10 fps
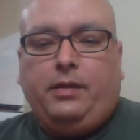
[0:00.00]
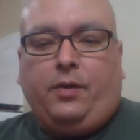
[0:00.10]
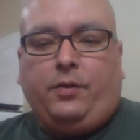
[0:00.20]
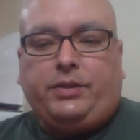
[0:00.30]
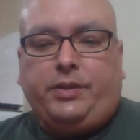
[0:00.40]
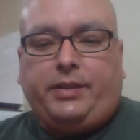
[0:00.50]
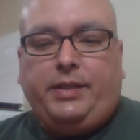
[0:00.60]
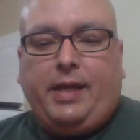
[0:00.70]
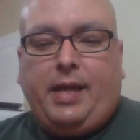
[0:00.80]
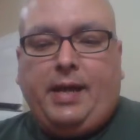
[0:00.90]
I was
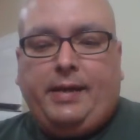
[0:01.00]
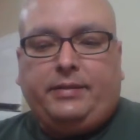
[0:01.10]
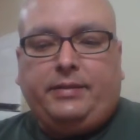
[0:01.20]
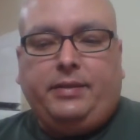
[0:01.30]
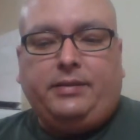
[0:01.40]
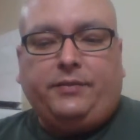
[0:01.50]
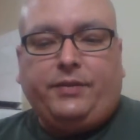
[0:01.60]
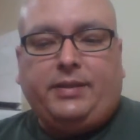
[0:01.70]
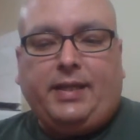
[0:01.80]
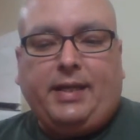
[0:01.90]
looking at the
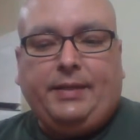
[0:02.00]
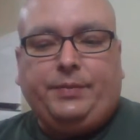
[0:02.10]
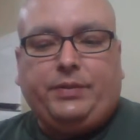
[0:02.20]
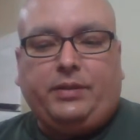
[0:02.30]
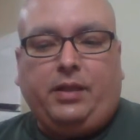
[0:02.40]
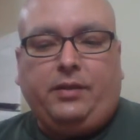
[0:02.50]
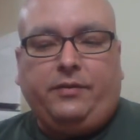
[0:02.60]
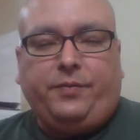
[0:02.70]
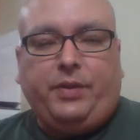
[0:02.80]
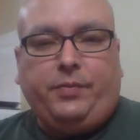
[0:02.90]
different types
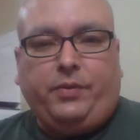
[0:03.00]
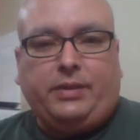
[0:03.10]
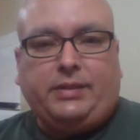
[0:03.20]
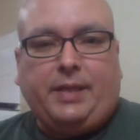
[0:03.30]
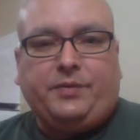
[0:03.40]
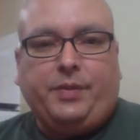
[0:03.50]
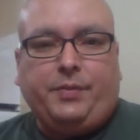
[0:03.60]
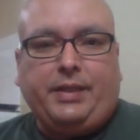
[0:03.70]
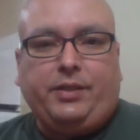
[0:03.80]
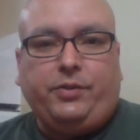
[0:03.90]
of people, the types of
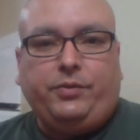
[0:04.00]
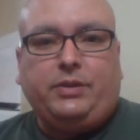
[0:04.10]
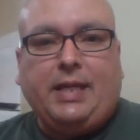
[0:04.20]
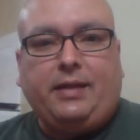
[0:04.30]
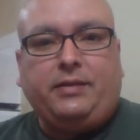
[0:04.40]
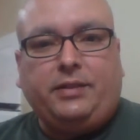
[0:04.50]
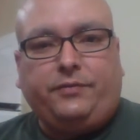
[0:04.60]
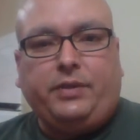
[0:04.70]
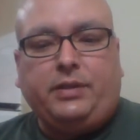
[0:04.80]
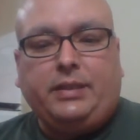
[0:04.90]
people that use data
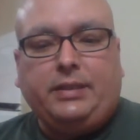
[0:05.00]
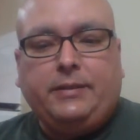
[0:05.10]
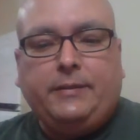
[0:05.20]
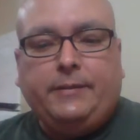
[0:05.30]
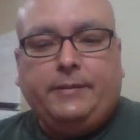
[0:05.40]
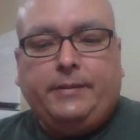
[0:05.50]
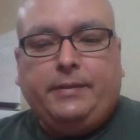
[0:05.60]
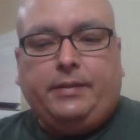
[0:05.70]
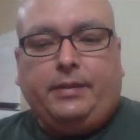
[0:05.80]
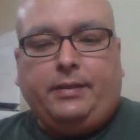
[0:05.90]
differently.
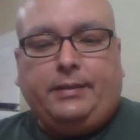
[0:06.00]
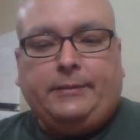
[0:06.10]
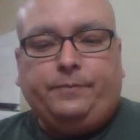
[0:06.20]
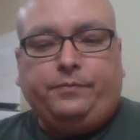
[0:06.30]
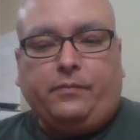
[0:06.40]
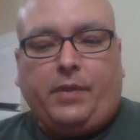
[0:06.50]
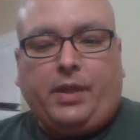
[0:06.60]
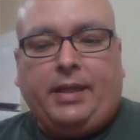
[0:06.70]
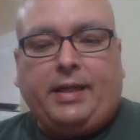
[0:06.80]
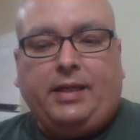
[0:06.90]

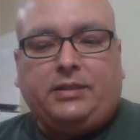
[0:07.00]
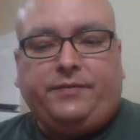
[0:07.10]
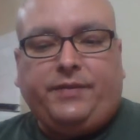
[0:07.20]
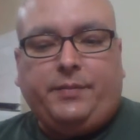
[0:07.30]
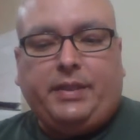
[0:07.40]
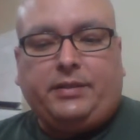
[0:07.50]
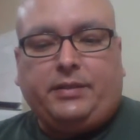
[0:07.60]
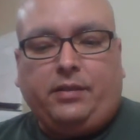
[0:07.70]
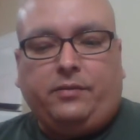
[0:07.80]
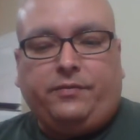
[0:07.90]
And I classified
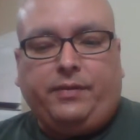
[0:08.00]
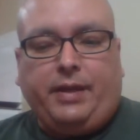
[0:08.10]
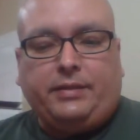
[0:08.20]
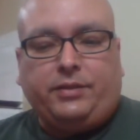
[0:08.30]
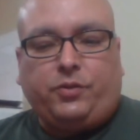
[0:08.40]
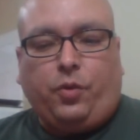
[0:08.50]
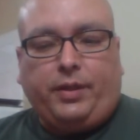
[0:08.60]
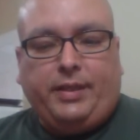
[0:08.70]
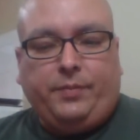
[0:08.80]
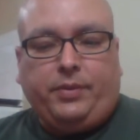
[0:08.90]
myself as a
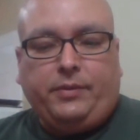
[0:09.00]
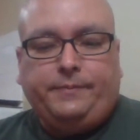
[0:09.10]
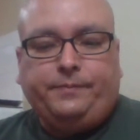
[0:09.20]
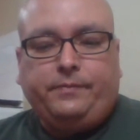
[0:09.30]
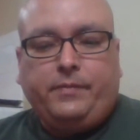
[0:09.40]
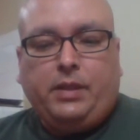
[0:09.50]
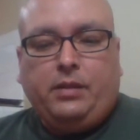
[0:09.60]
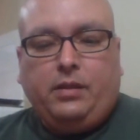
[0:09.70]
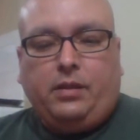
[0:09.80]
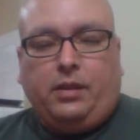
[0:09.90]
scorekeeper,
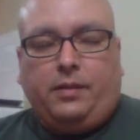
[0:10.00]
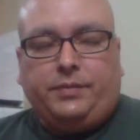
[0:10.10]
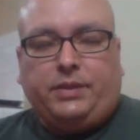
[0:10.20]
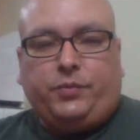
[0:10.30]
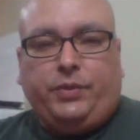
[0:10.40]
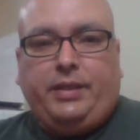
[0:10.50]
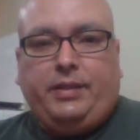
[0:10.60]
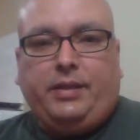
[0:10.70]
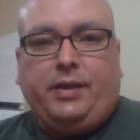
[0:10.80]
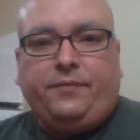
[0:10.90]
since
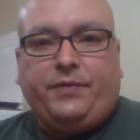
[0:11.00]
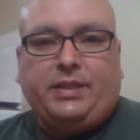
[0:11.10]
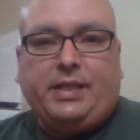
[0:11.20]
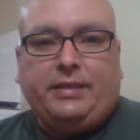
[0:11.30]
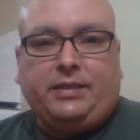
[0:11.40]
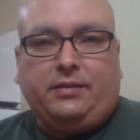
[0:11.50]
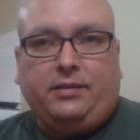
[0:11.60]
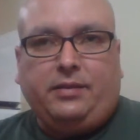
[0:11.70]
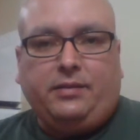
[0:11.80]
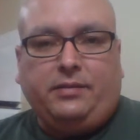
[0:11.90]
we emphasize
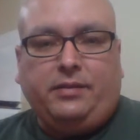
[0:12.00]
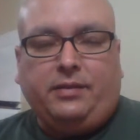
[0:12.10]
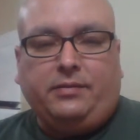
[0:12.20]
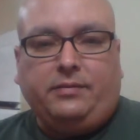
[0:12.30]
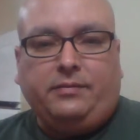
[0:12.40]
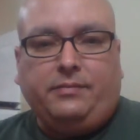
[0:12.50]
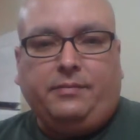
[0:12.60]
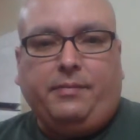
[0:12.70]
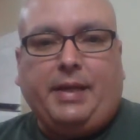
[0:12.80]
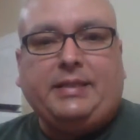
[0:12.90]
in
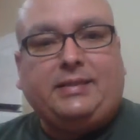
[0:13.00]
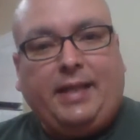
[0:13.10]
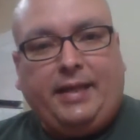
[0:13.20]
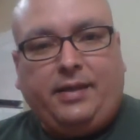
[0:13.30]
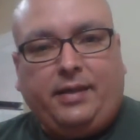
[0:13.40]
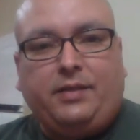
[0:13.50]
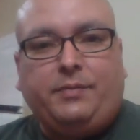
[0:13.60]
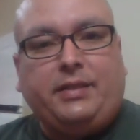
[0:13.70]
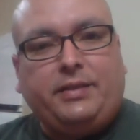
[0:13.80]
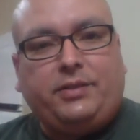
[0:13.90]
my state and
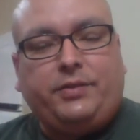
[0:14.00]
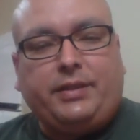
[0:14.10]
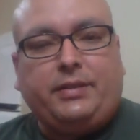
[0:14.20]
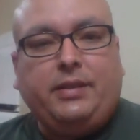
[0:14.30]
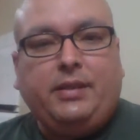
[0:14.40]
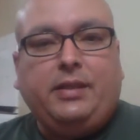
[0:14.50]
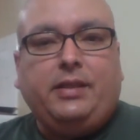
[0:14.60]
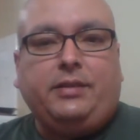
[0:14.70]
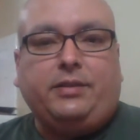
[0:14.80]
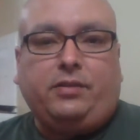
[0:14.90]
in my district
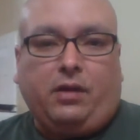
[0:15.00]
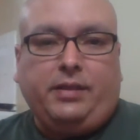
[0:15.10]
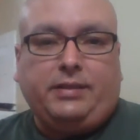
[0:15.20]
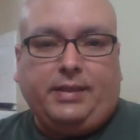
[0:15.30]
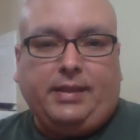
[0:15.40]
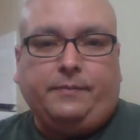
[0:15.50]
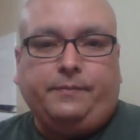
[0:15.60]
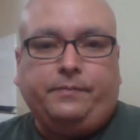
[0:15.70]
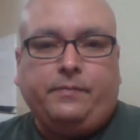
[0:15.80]
the STAR exam.